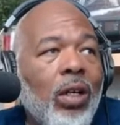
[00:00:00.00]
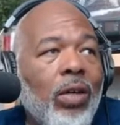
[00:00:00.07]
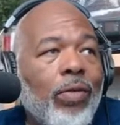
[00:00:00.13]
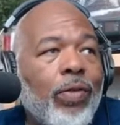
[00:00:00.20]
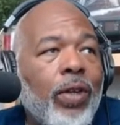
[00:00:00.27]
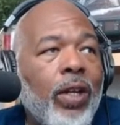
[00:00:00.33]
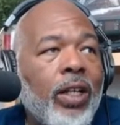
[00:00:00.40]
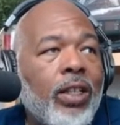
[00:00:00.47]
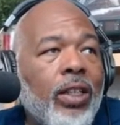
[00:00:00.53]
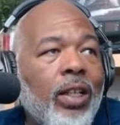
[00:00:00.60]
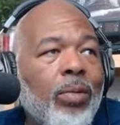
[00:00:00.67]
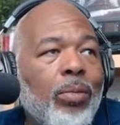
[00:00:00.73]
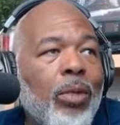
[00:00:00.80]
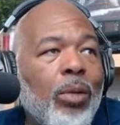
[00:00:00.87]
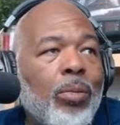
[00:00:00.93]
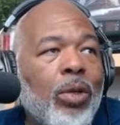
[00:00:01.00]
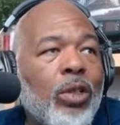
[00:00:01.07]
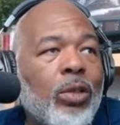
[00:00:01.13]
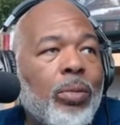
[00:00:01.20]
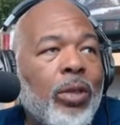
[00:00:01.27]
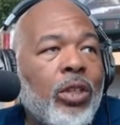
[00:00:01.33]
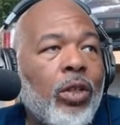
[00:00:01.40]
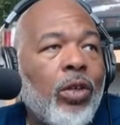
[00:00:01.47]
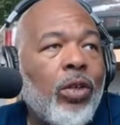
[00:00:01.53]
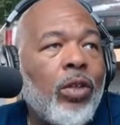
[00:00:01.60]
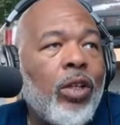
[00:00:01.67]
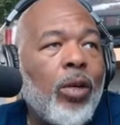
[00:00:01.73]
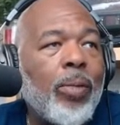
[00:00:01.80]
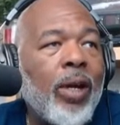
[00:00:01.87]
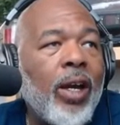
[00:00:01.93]
Fledgling members must earn
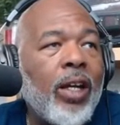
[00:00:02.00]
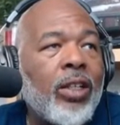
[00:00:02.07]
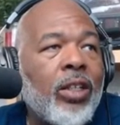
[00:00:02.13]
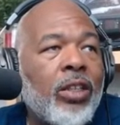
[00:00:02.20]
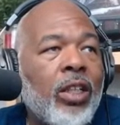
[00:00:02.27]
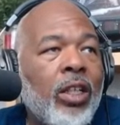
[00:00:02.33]
their patches,